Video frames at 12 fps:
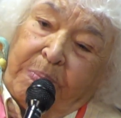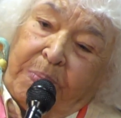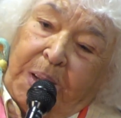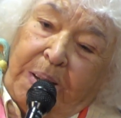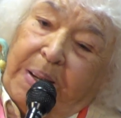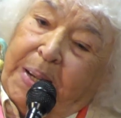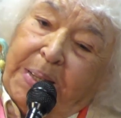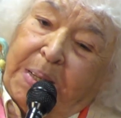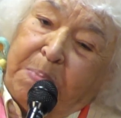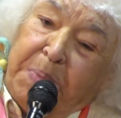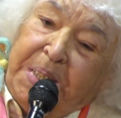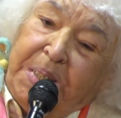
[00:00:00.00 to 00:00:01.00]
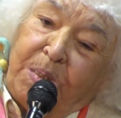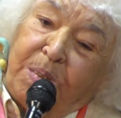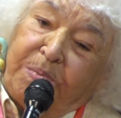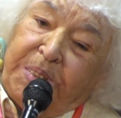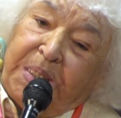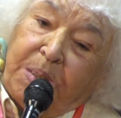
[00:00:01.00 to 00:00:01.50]
Like many
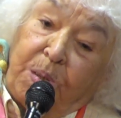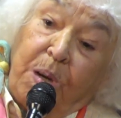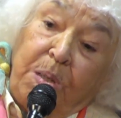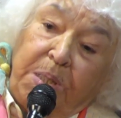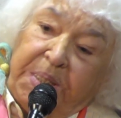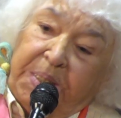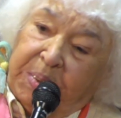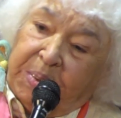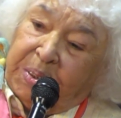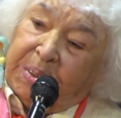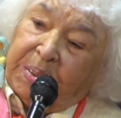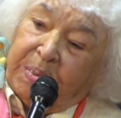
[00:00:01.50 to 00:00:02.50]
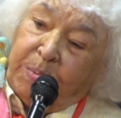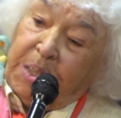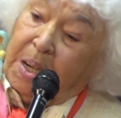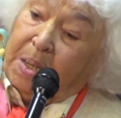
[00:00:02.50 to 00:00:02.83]
of the colonies, we are a